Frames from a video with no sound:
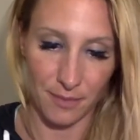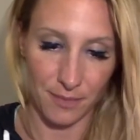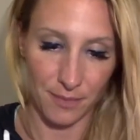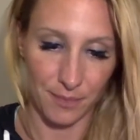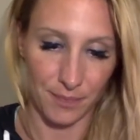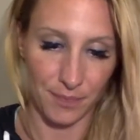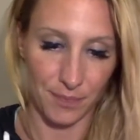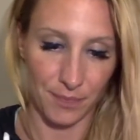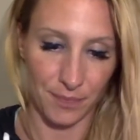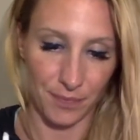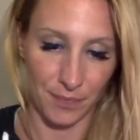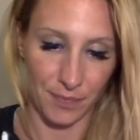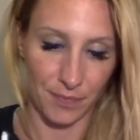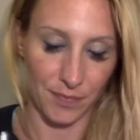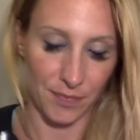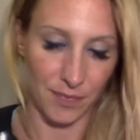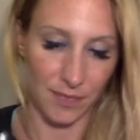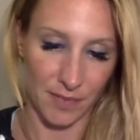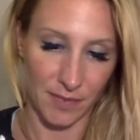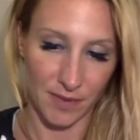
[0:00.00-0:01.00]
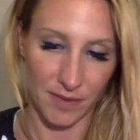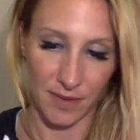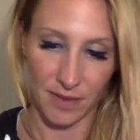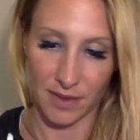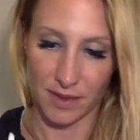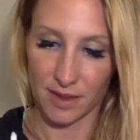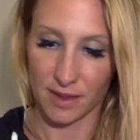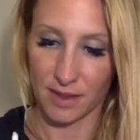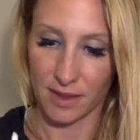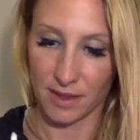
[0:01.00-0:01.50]

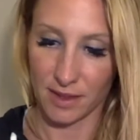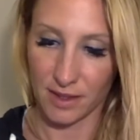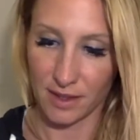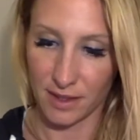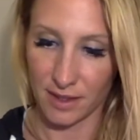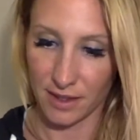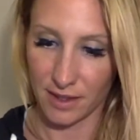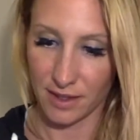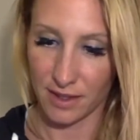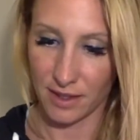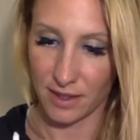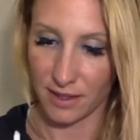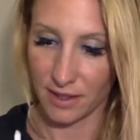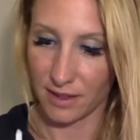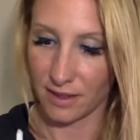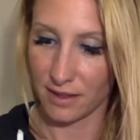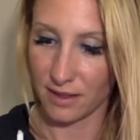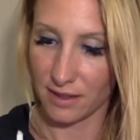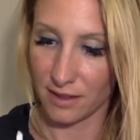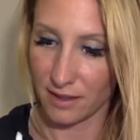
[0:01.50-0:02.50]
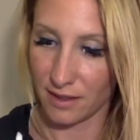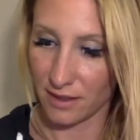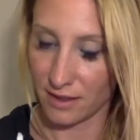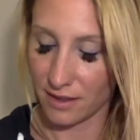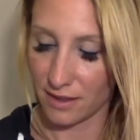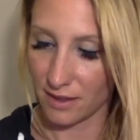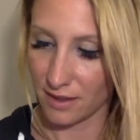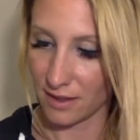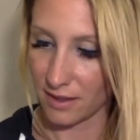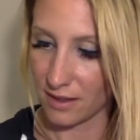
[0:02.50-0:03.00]

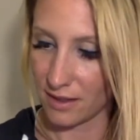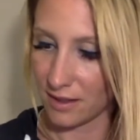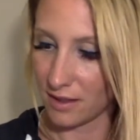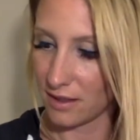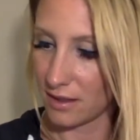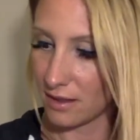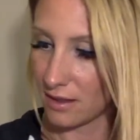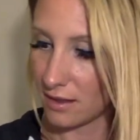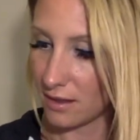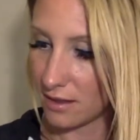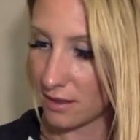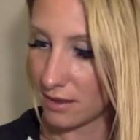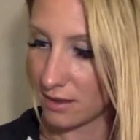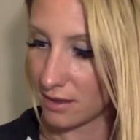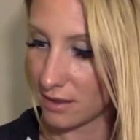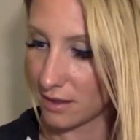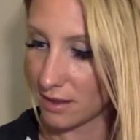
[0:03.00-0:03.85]
No one is speaking in this clip.